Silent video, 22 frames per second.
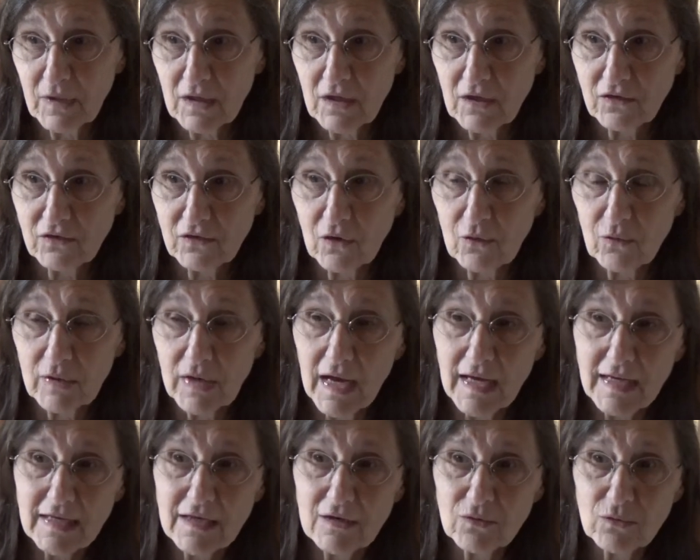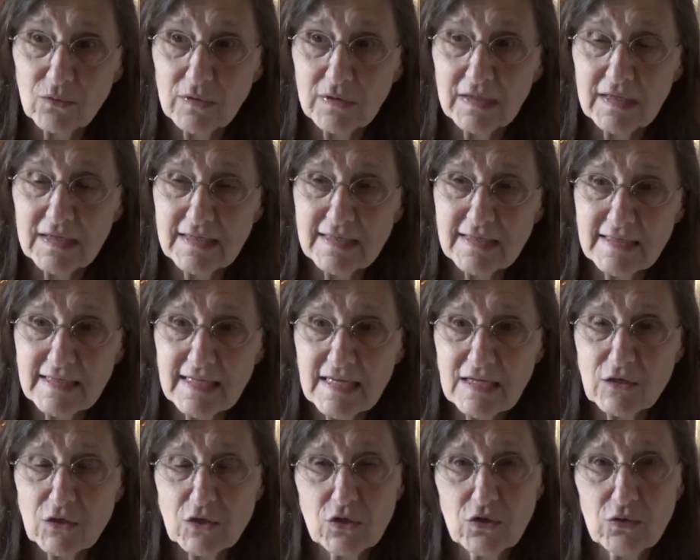so I didn't really
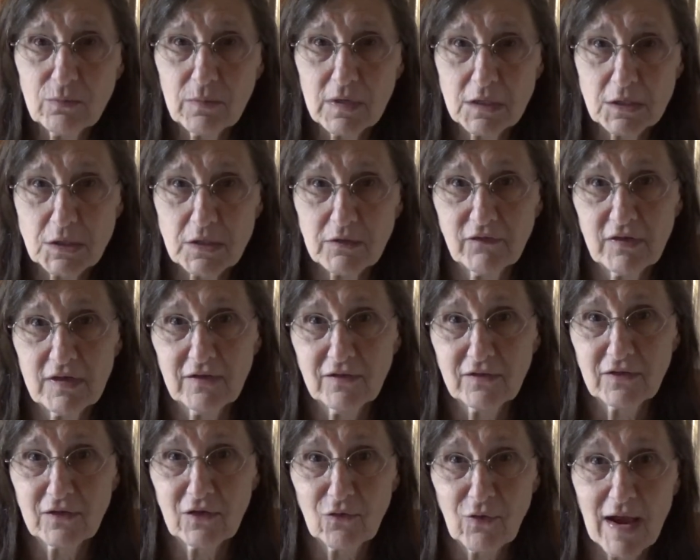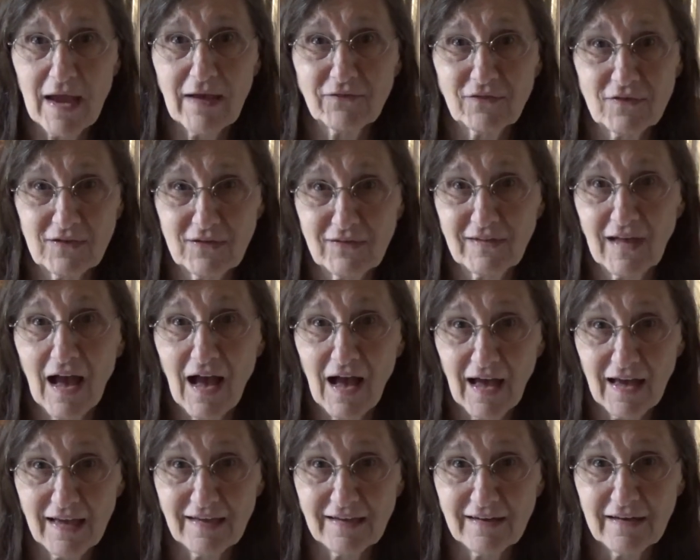see too much of his crafty
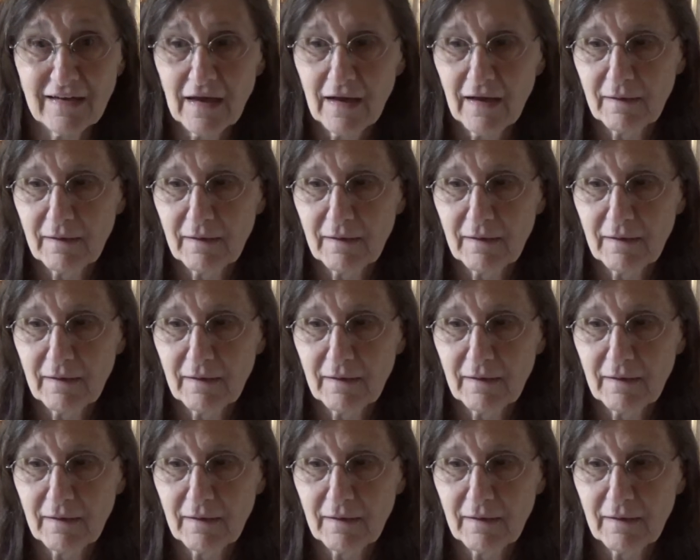side.